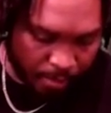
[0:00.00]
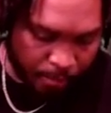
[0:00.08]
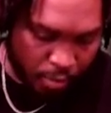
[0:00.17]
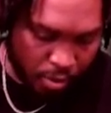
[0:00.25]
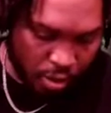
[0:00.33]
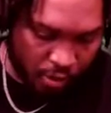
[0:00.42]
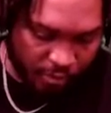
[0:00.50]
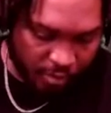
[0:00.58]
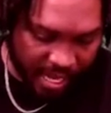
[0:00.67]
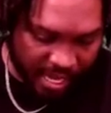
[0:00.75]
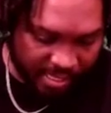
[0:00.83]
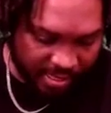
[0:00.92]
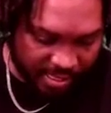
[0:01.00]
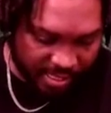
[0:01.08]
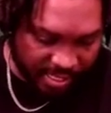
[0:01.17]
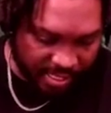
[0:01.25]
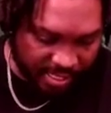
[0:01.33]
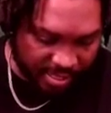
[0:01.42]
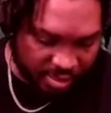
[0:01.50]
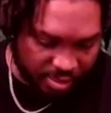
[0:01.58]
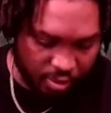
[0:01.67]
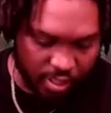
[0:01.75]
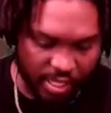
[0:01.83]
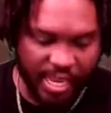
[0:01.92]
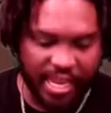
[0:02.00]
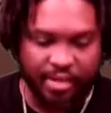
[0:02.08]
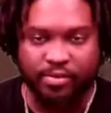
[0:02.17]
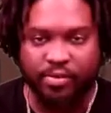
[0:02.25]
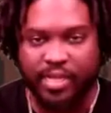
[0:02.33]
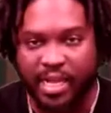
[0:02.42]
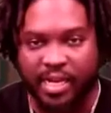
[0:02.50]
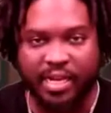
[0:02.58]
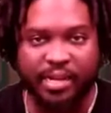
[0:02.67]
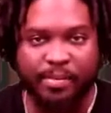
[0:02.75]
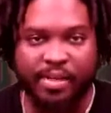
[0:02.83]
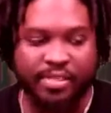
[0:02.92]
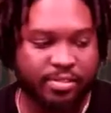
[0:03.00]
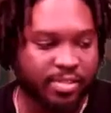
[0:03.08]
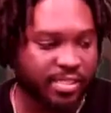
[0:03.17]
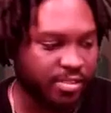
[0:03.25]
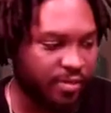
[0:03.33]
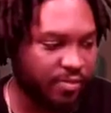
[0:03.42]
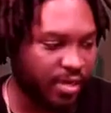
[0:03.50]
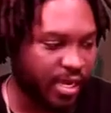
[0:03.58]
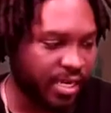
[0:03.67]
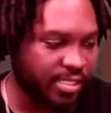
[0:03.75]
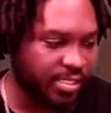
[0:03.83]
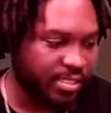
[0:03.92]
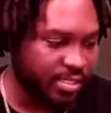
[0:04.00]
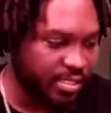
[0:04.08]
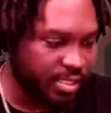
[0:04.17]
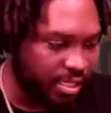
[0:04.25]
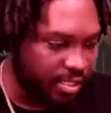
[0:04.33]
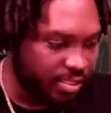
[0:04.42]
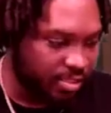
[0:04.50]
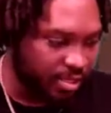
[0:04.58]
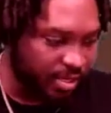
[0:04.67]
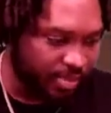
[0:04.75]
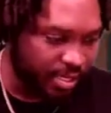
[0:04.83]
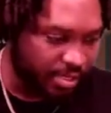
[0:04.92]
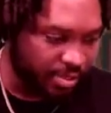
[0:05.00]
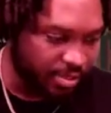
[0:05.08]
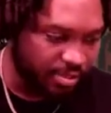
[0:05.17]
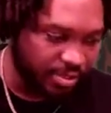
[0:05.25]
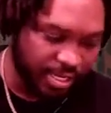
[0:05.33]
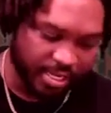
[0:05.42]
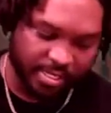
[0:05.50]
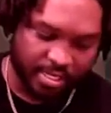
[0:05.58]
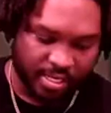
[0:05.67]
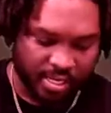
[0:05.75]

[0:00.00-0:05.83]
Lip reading: Pour over ice and enjoy. I do not like my drinks over ice, so I'm not gonna do that.